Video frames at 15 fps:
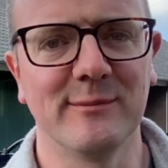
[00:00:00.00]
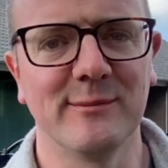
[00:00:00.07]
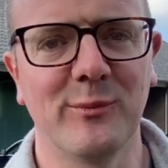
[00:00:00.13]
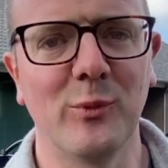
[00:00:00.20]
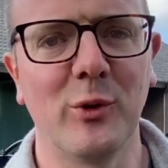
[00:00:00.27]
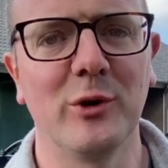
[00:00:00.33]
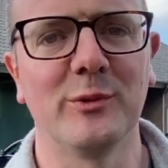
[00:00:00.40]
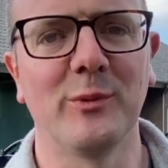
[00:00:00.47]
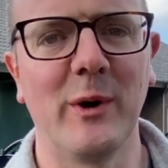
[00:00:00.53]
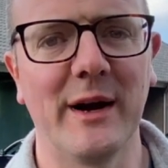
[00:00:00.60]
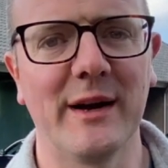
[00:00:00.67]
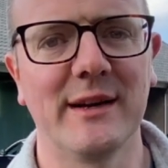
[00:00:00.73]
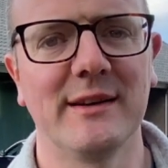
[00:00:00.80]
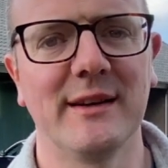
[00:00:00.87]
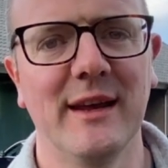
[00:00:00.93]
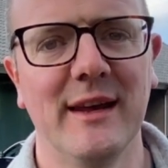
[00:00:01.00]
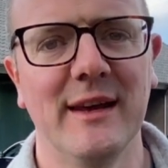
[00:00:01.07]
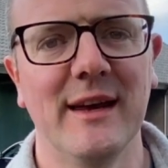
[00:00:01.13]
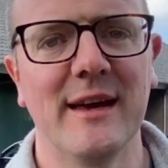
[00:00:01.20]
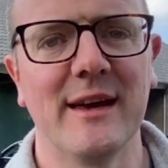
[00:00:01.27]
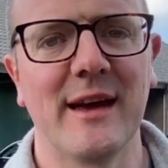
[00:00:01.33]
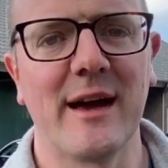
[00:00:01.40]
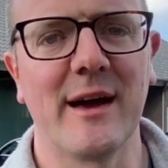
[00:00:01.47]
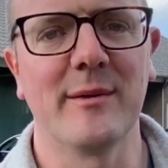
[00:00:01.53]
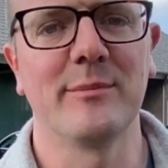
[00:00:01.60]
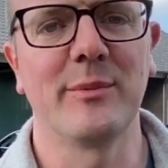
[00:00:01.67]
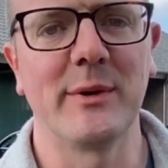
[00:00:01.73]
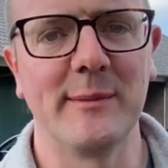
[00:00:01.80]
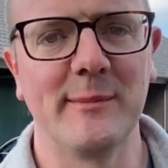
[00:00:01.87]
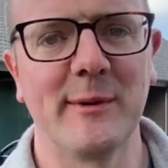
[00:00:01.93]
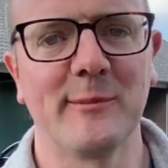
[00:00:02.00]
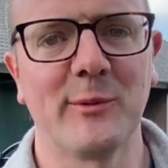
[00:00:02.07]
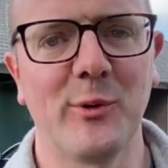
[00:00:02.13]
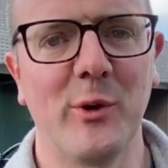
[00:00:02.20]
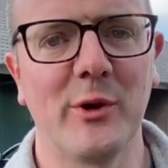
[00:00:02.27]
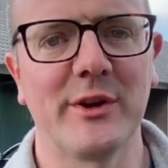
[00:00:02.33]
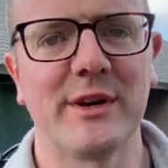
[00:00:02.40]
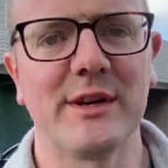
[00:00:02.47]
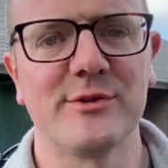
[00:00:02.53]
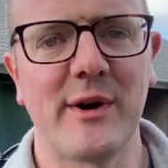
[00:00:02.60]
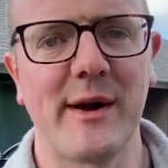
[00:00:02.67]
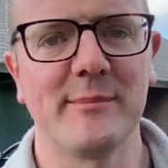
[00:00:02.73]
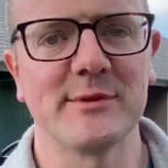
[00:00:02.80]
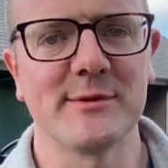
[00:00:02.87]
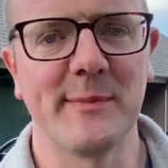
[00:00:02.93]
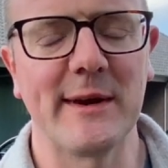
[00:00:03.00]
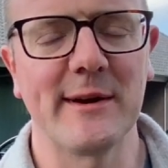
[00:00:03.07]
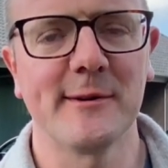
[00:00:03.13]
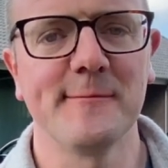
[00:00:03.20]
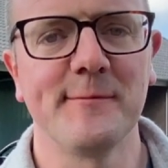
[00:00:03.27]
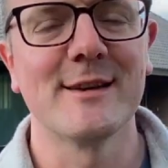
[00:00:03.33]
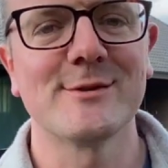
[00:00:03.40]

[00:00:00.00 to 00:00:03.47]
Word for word: worldwide premium quality Trappist beer.